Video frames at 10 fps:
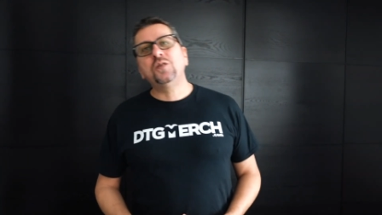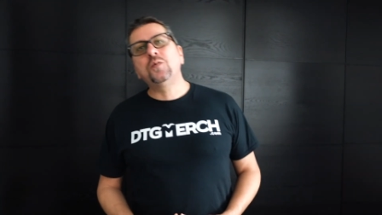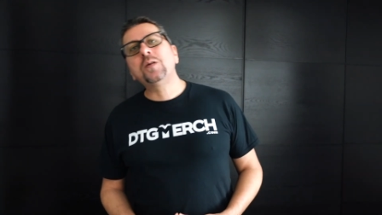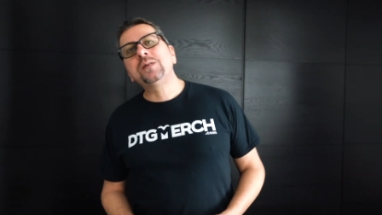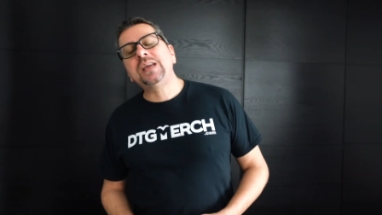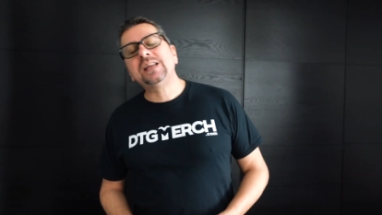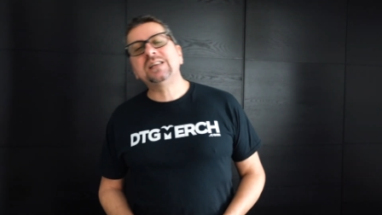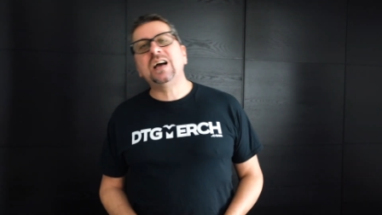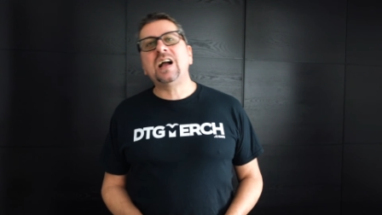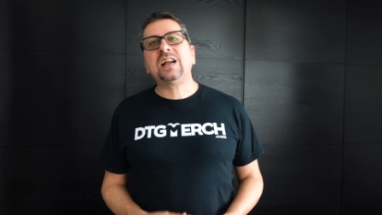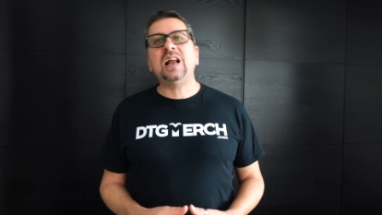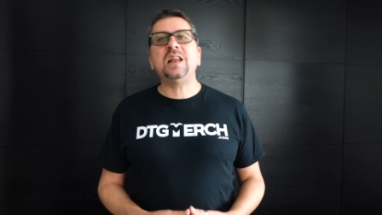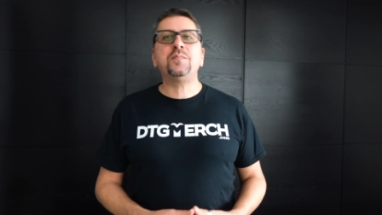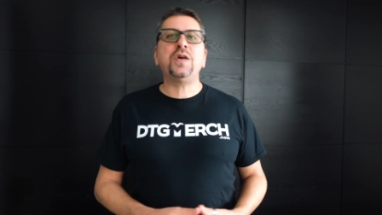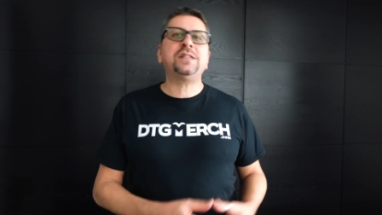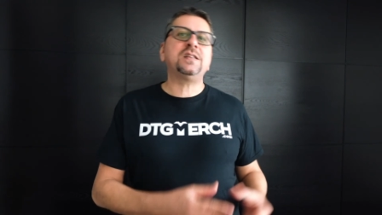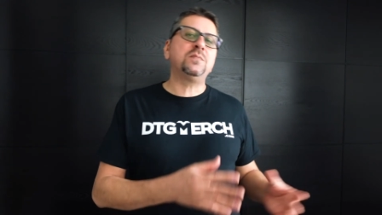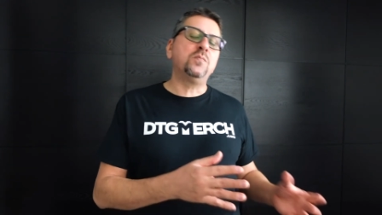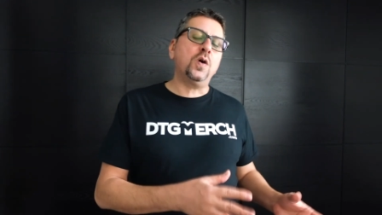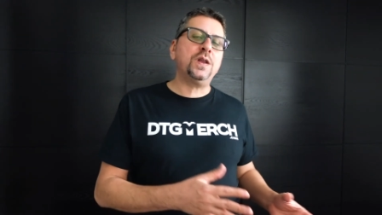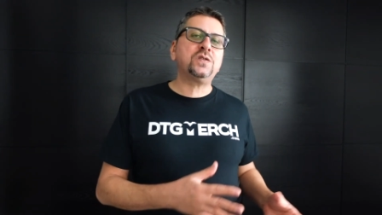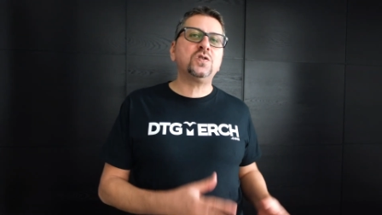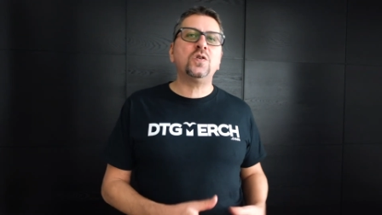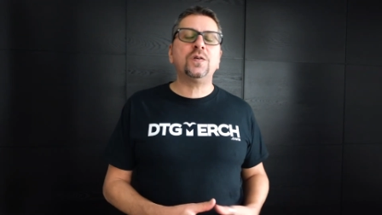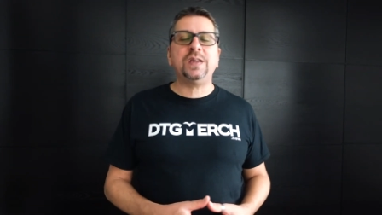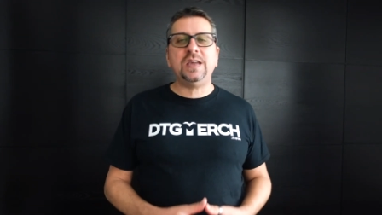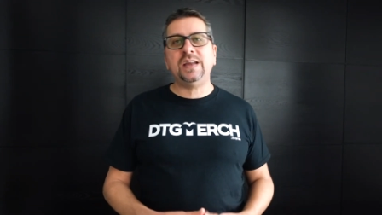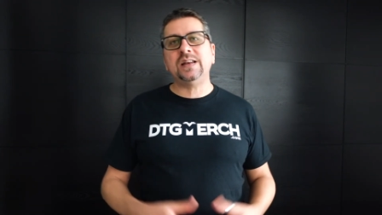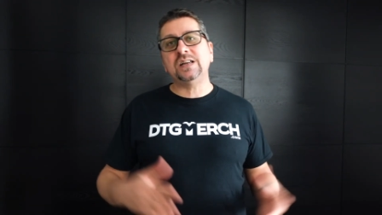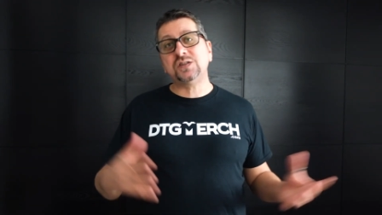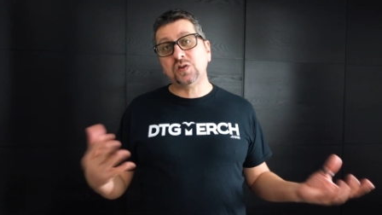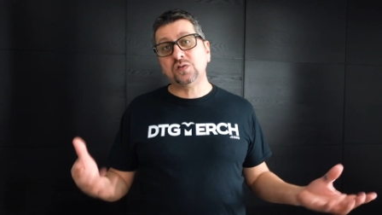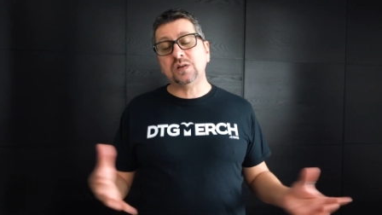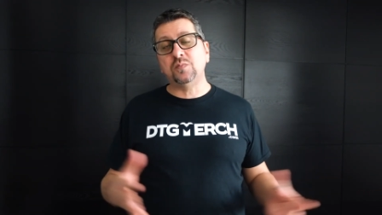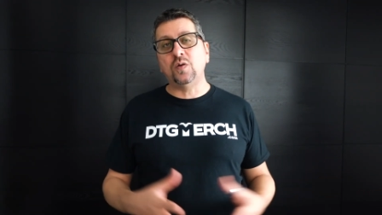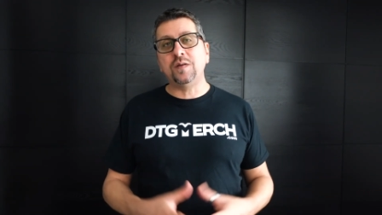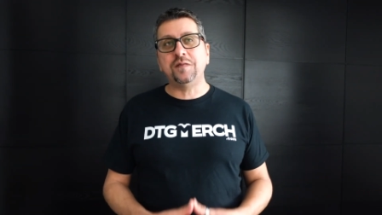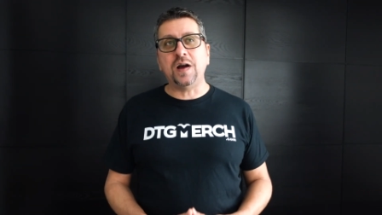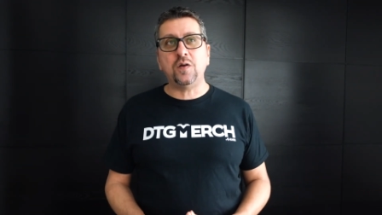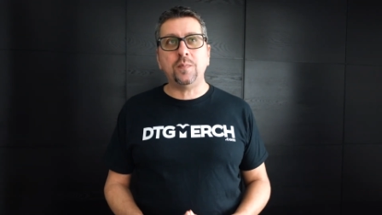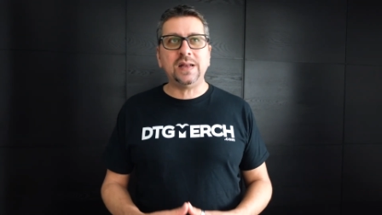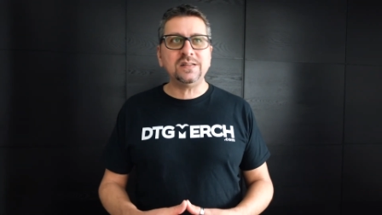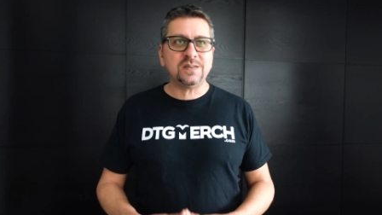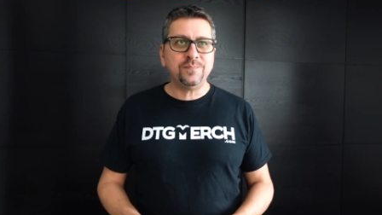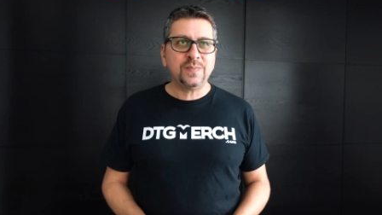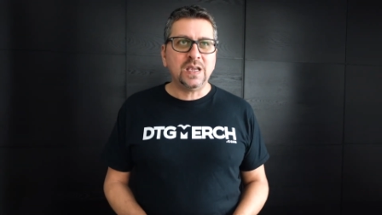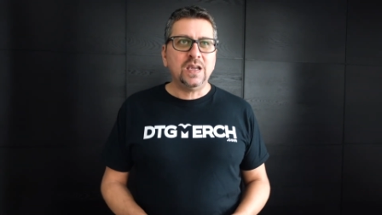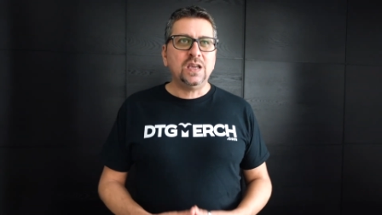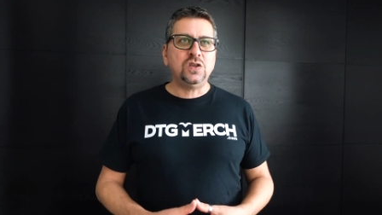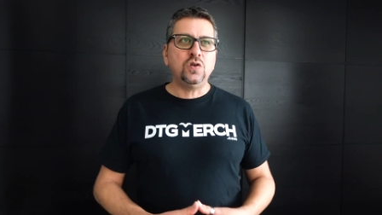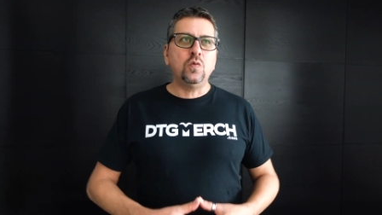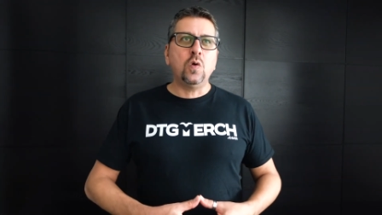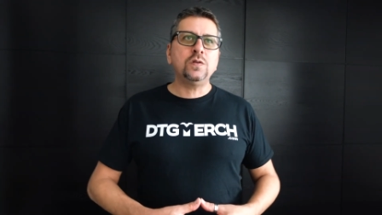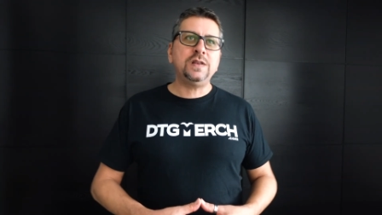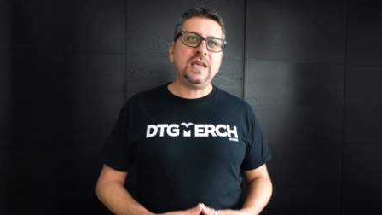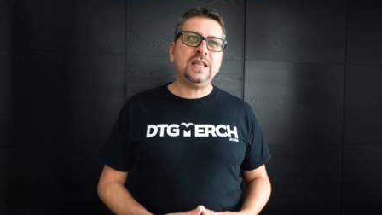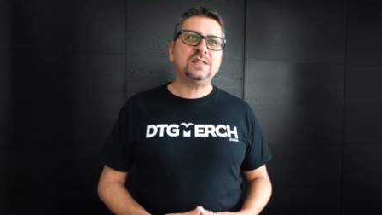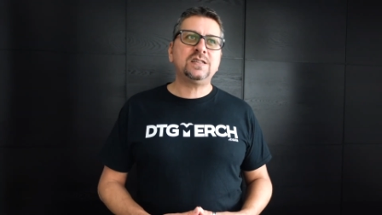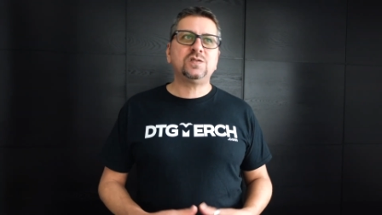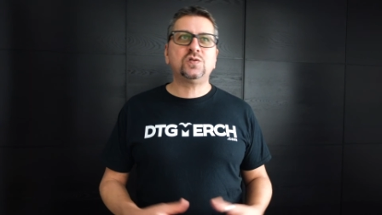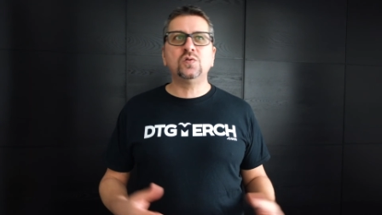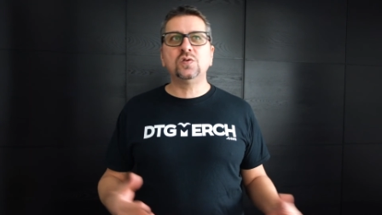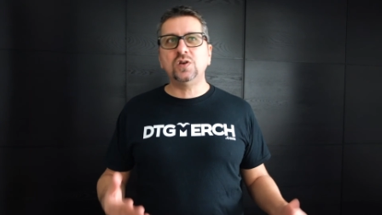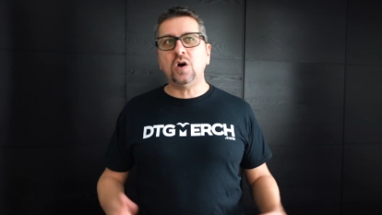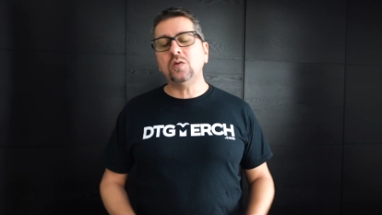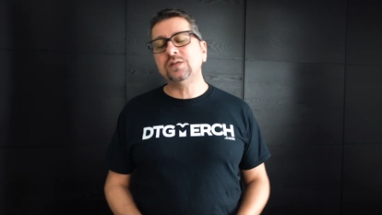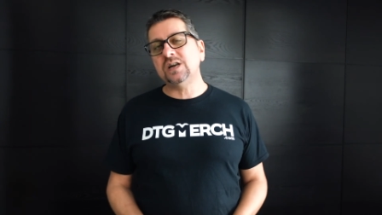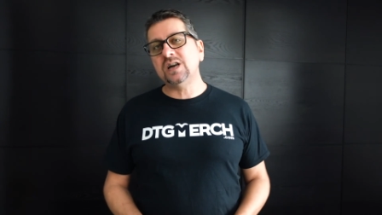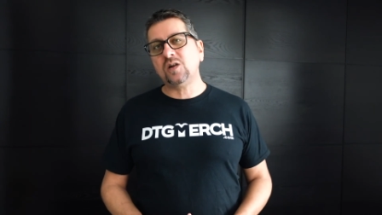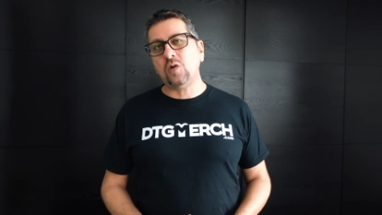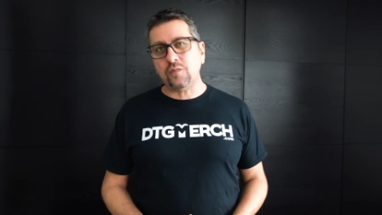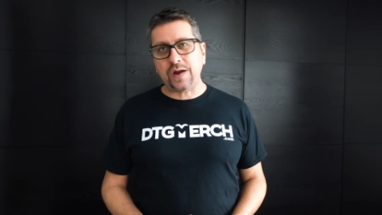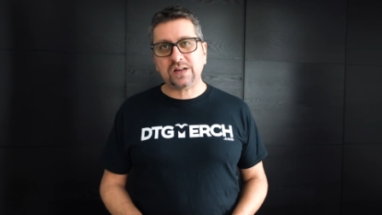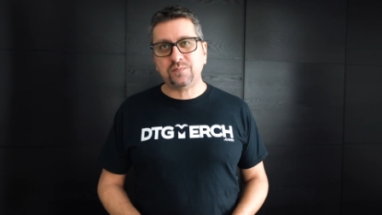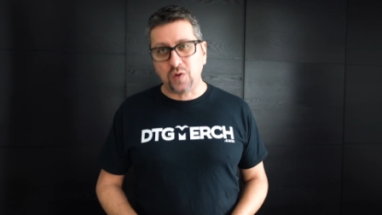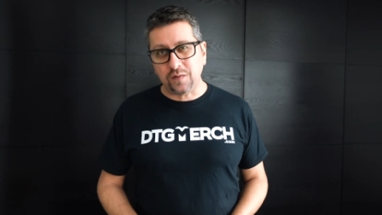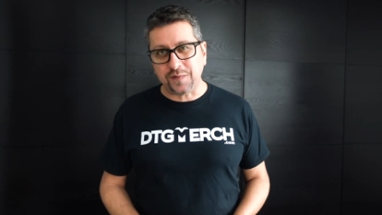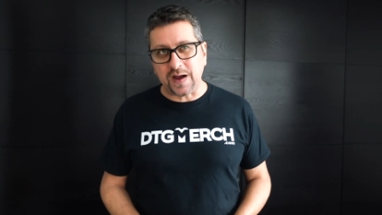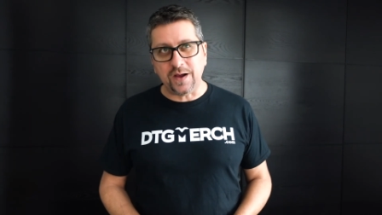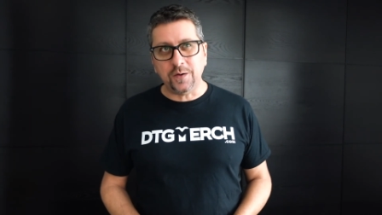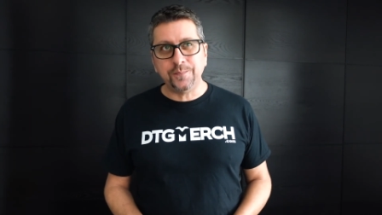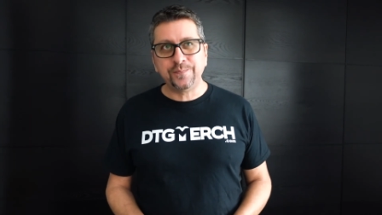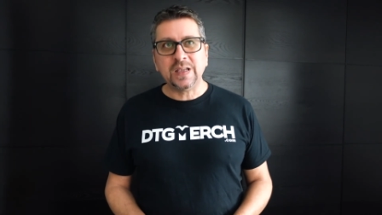you will need a calibrated monitor in a suitable environment. You will need to know the correct profile,